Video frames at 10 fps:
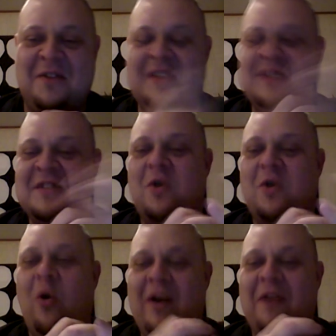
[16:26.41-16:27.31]
This is
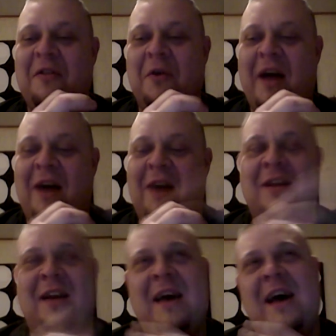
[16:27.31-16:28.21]
already thought out,
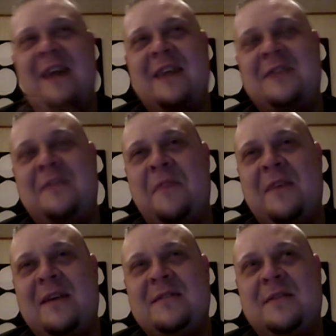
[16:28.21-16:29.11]
and mm-hmm. and some
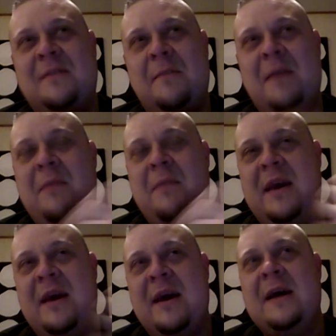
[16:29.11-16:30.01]
things uh,
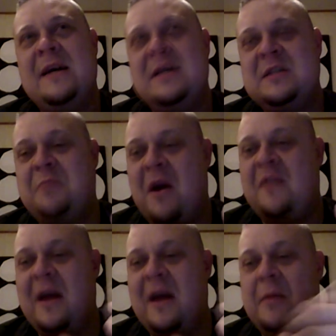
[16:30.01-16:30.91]
maybe spark
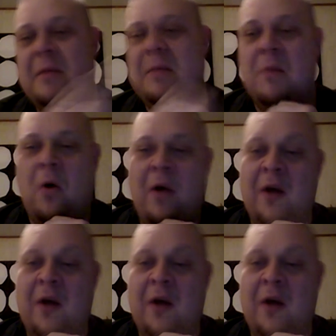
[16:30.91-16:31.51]
that a bit more.